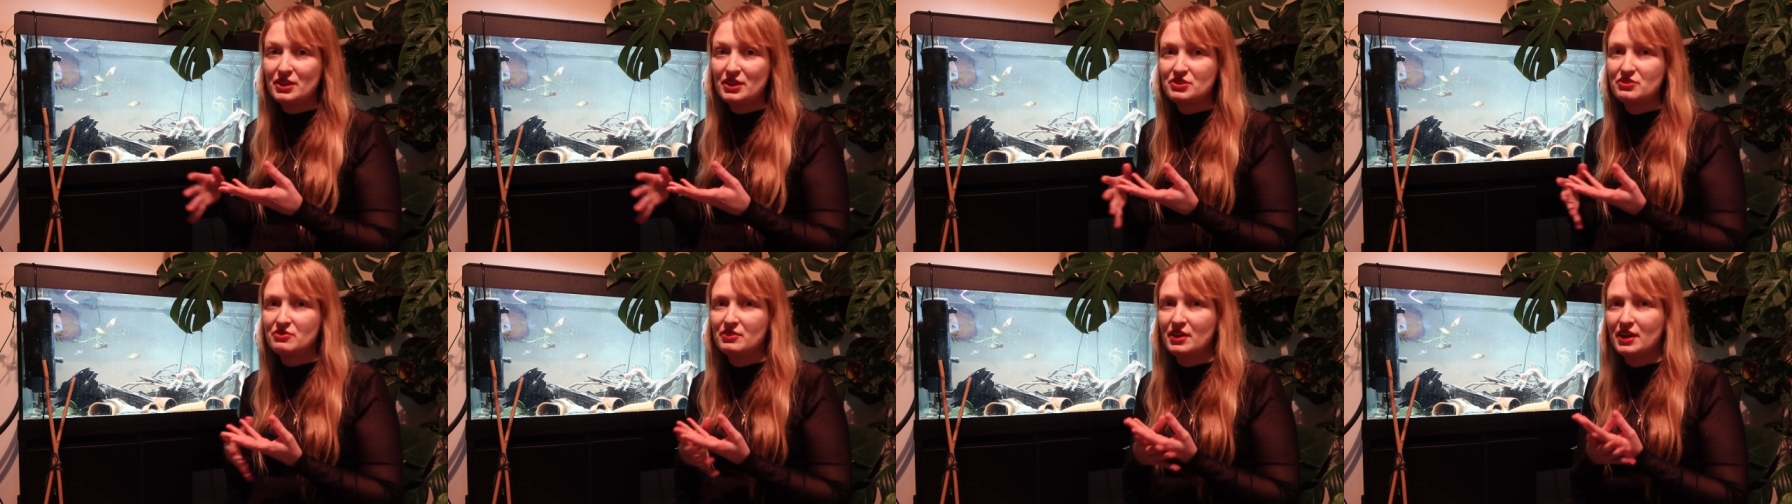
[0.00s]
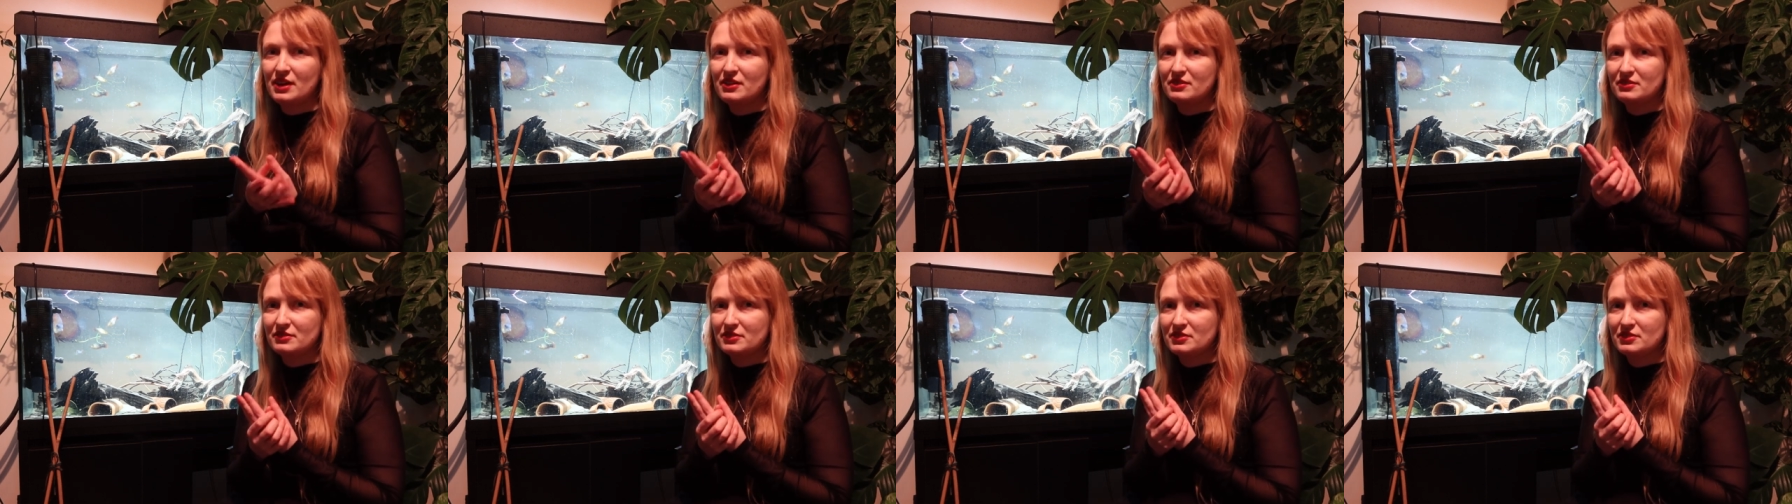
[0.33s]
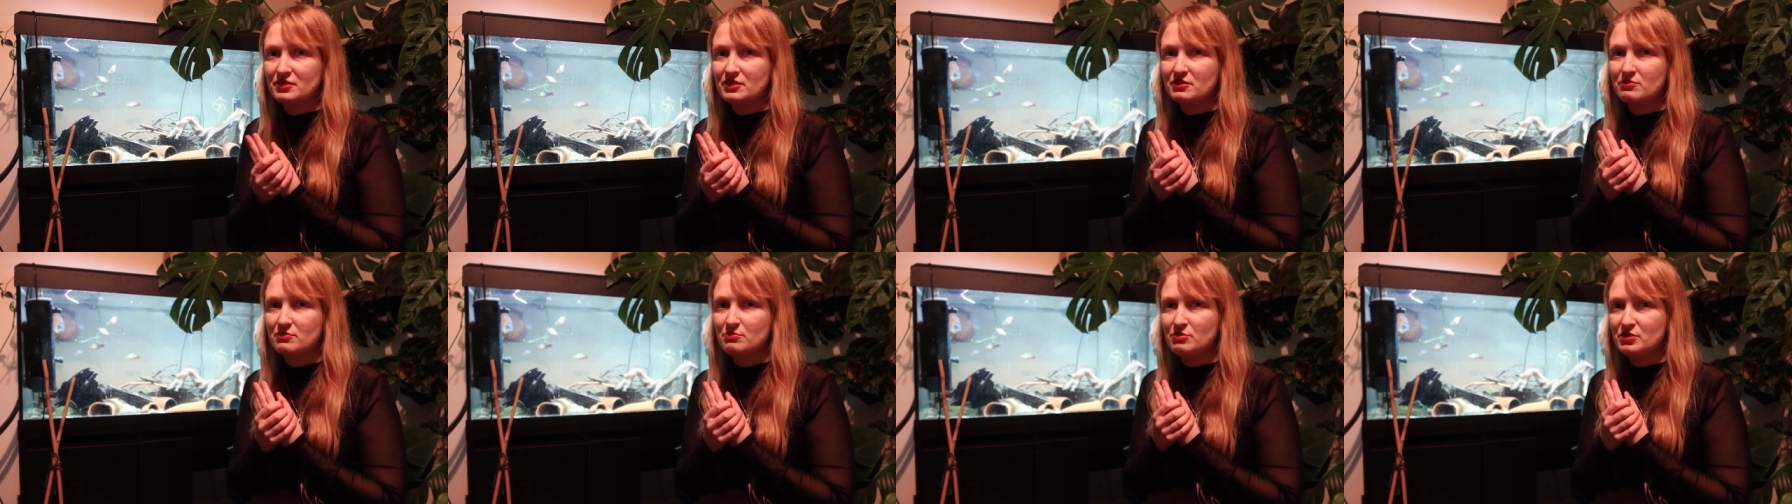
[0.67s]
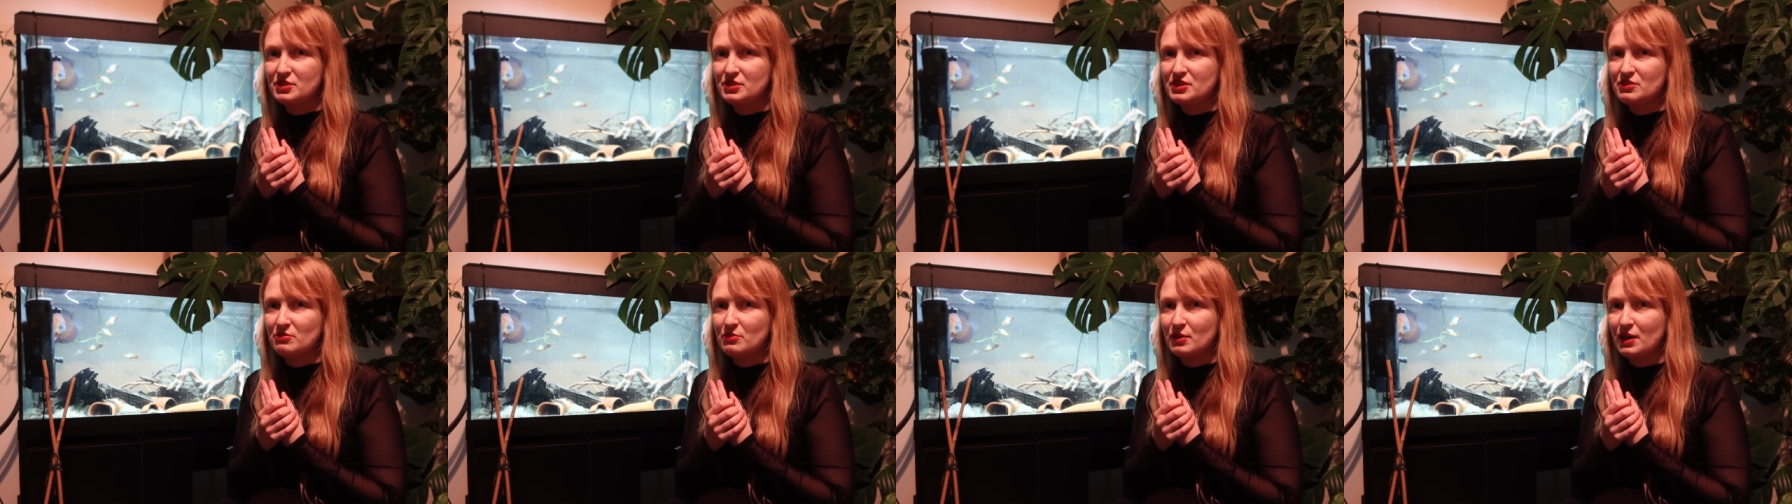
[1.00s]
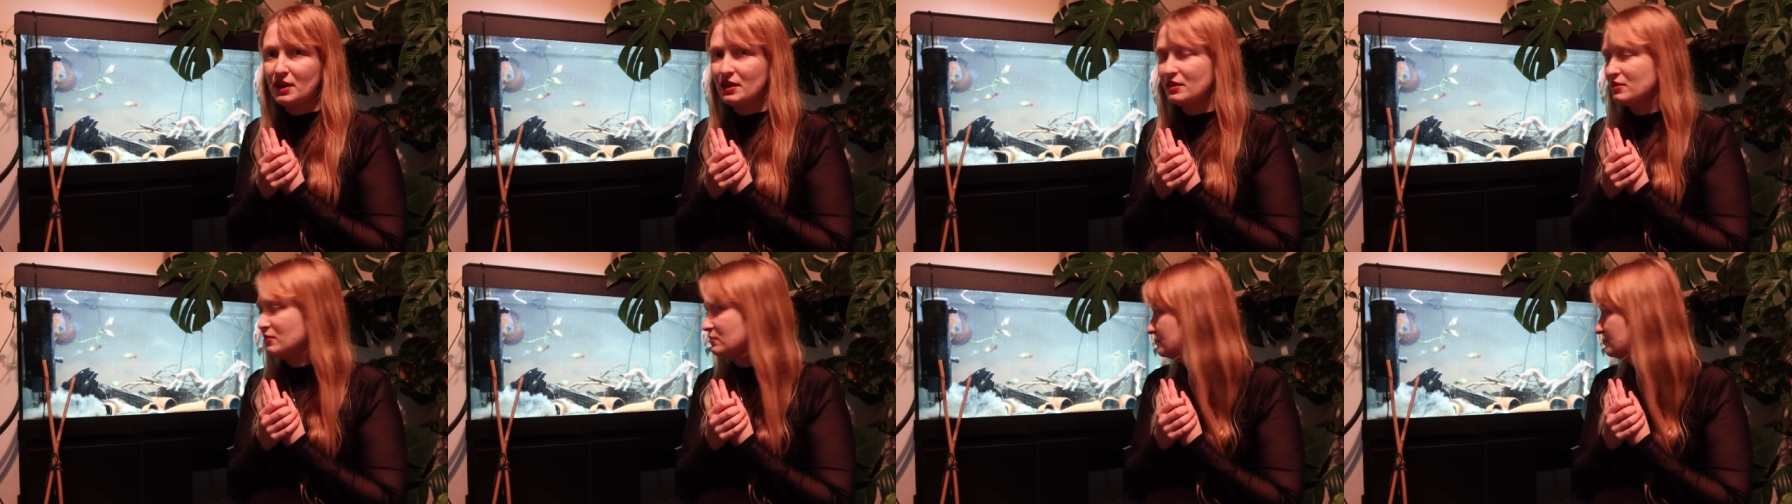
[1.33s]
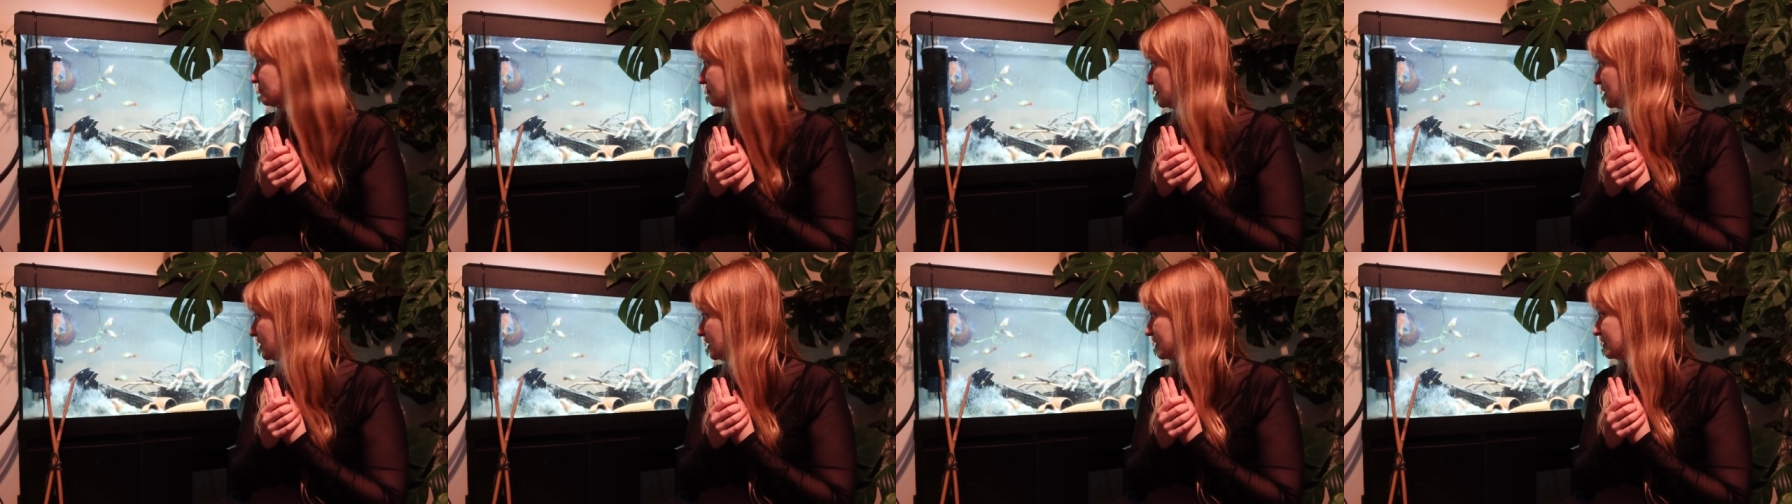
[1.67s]
weight around pretty well
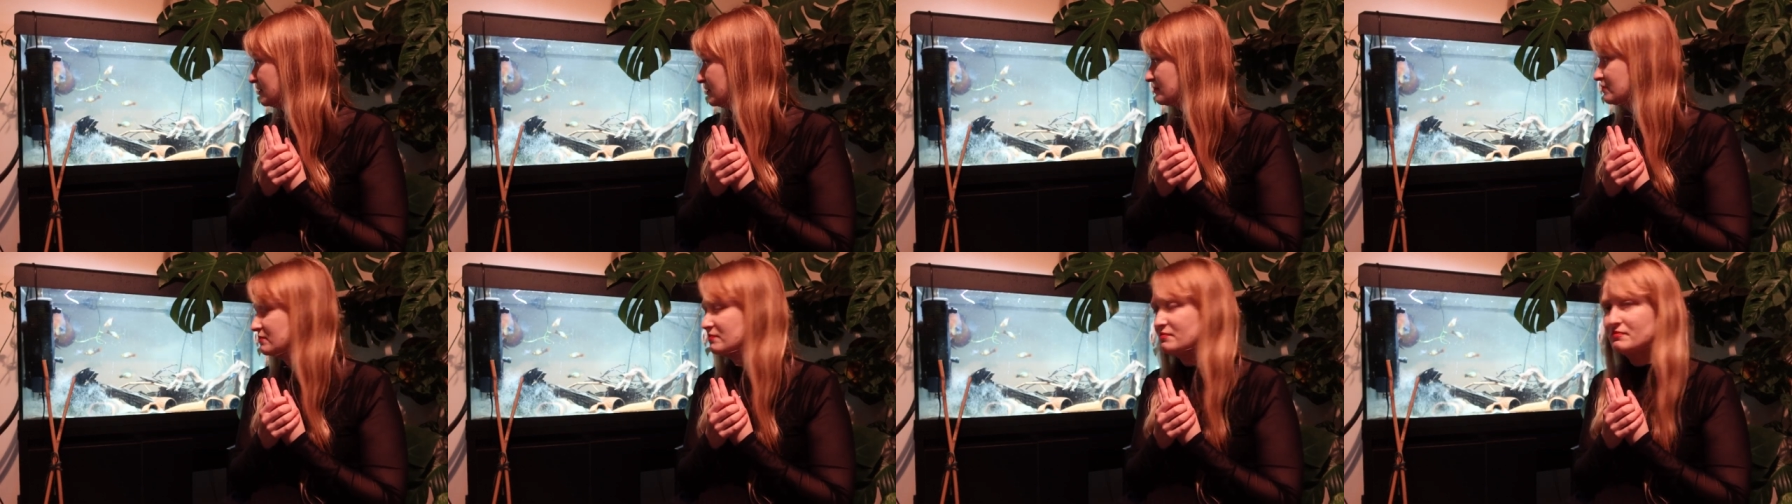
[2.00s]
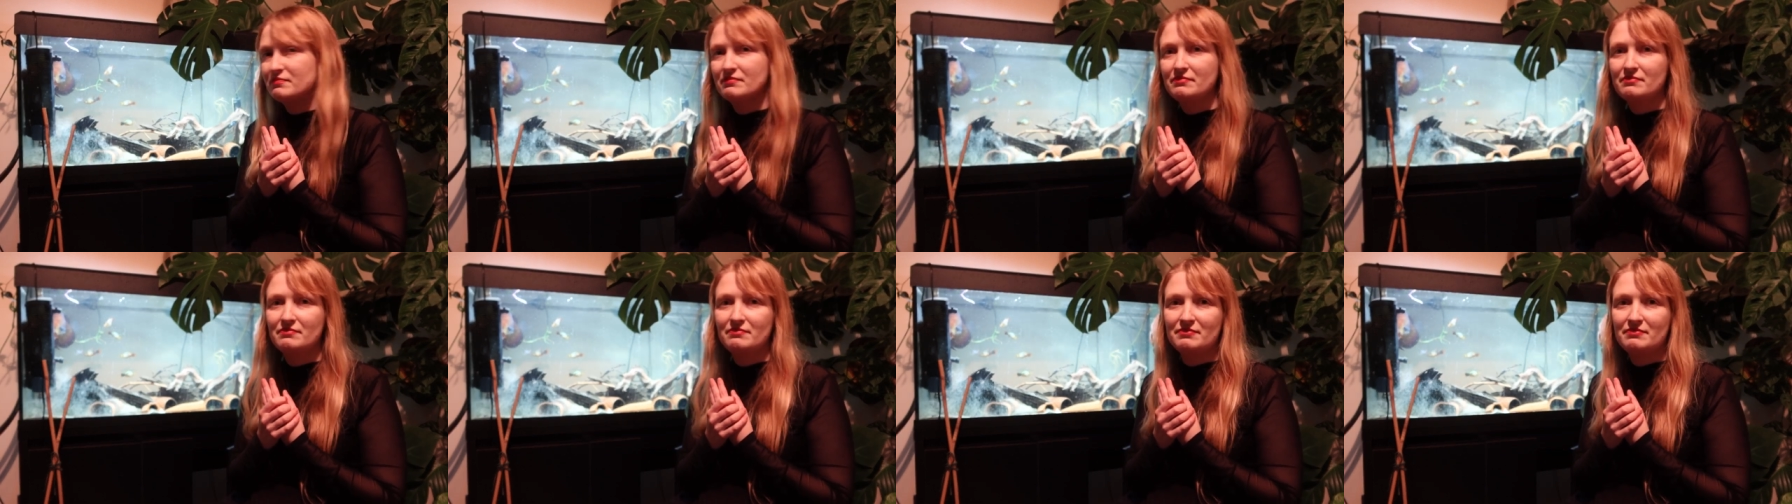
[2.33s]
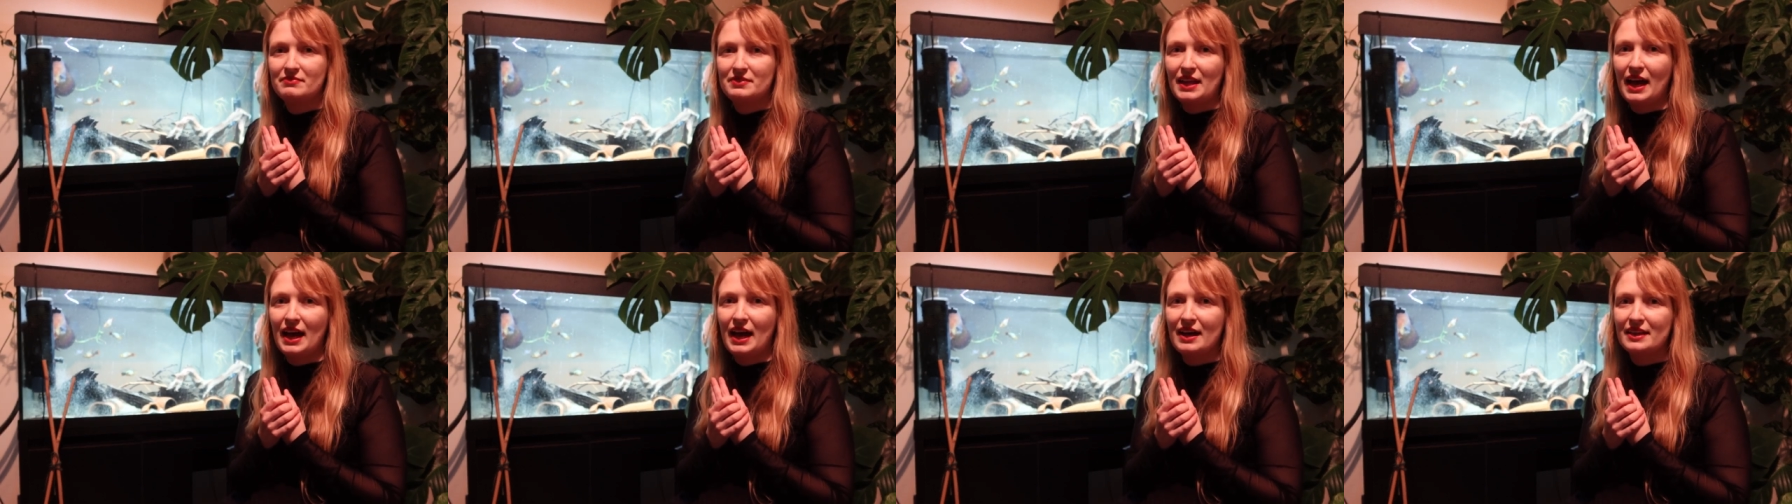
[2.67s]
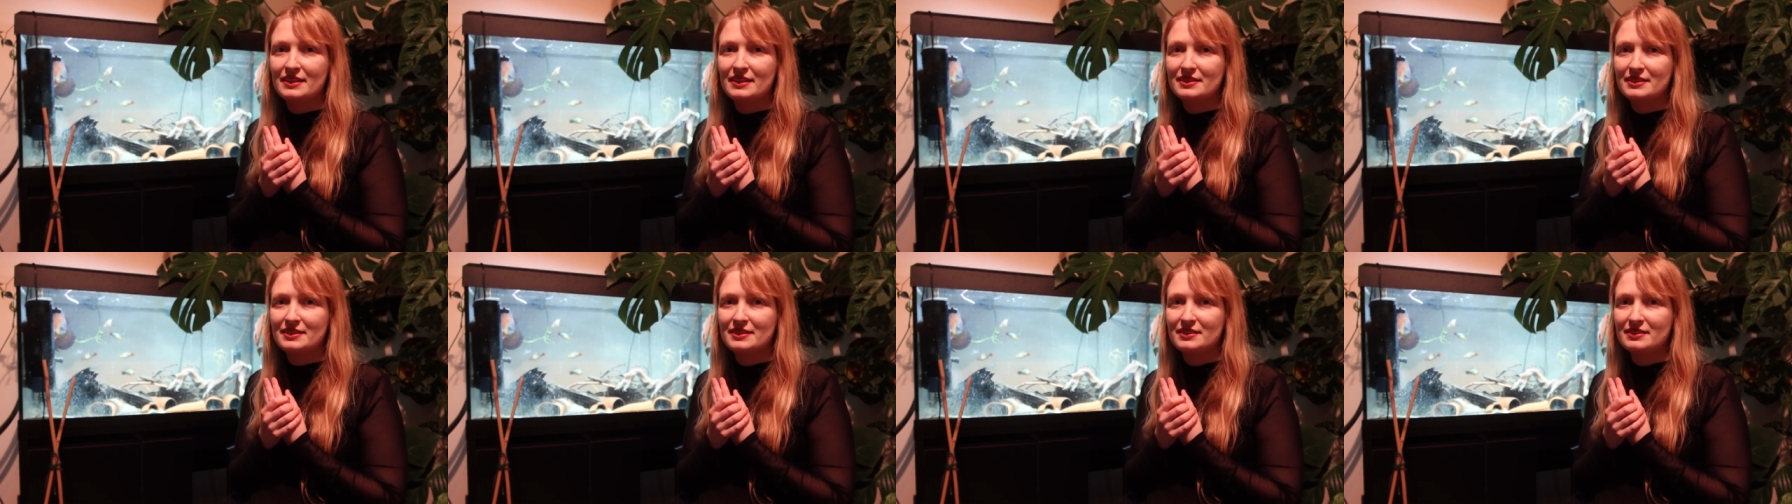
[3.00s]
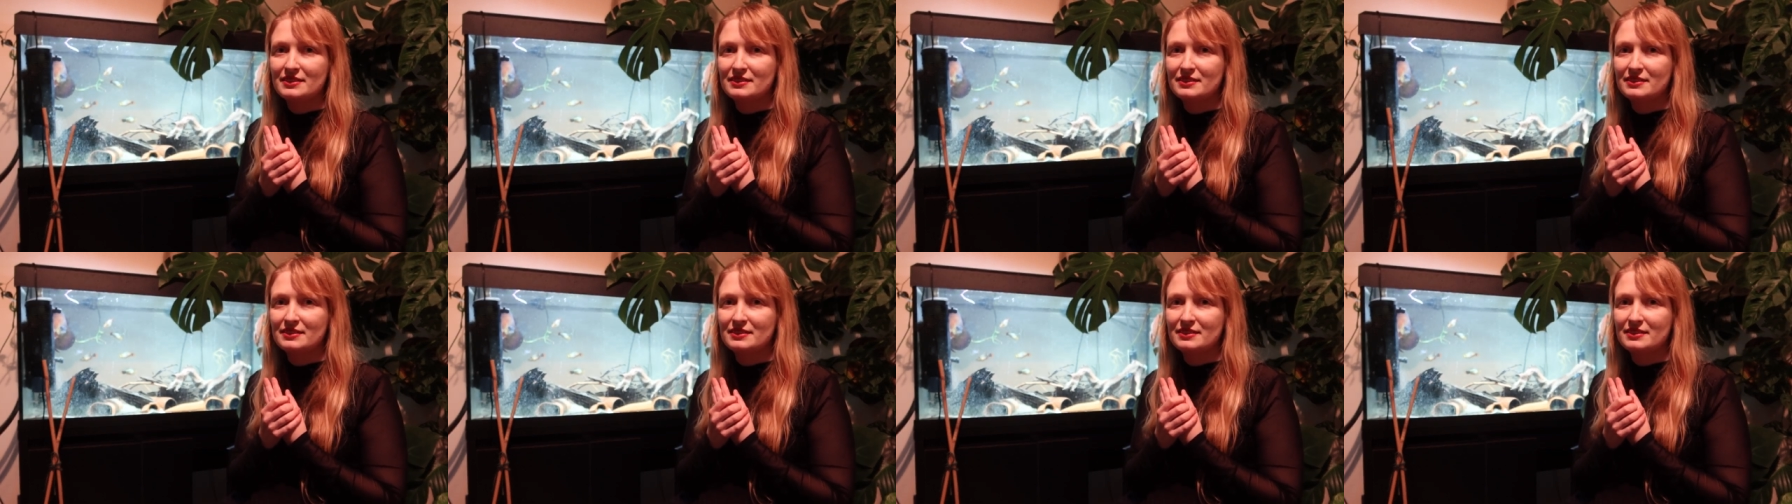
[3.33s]
like that.